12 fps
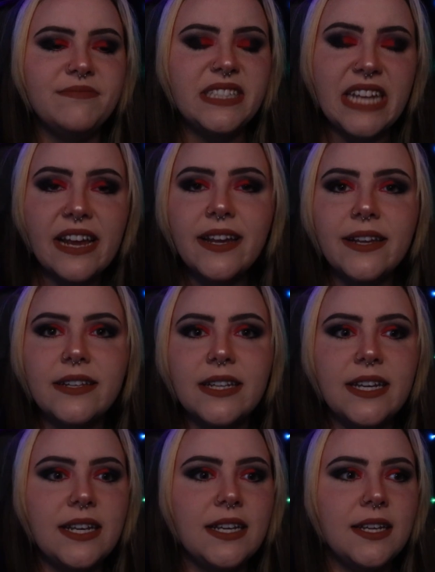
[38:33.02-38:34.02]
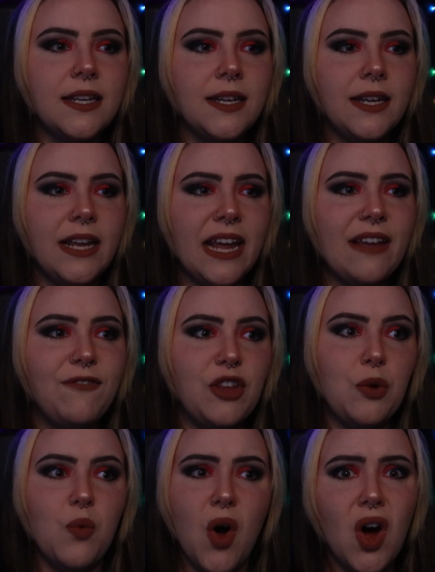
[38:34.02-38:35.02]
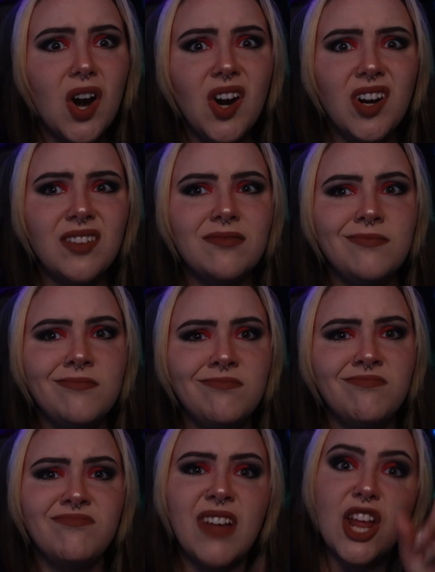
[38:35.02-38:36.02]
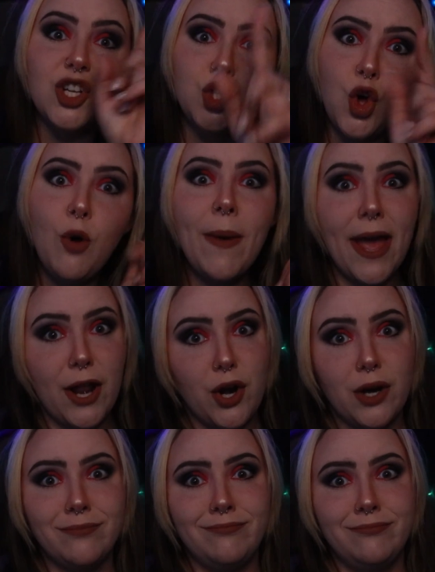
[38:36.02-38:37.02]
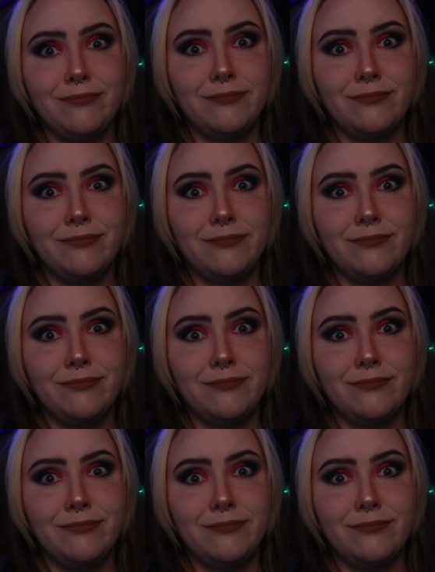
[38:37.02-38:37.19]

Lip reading: Secondly, if you are, do better.